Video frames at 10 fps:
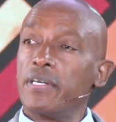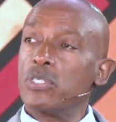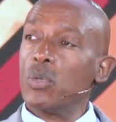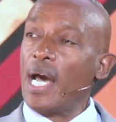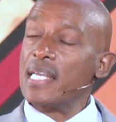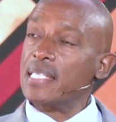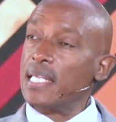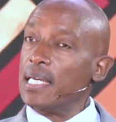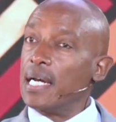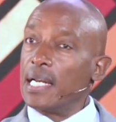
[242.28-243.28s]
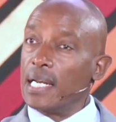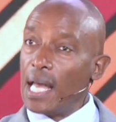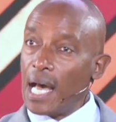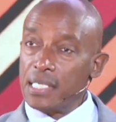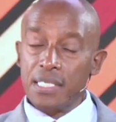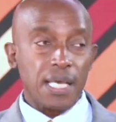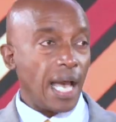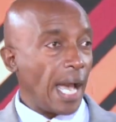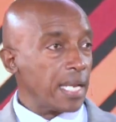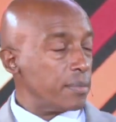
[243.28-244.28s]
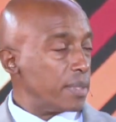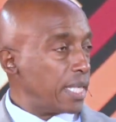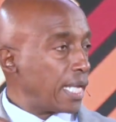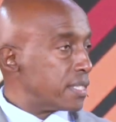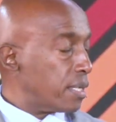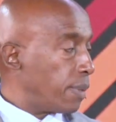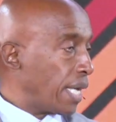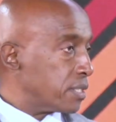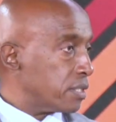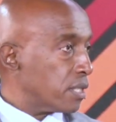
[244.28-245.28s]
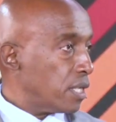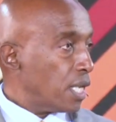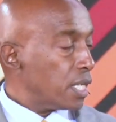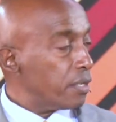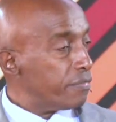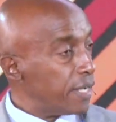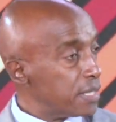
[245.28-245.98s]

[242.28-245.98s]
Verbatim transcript: to as the last Adam in that same passage. The first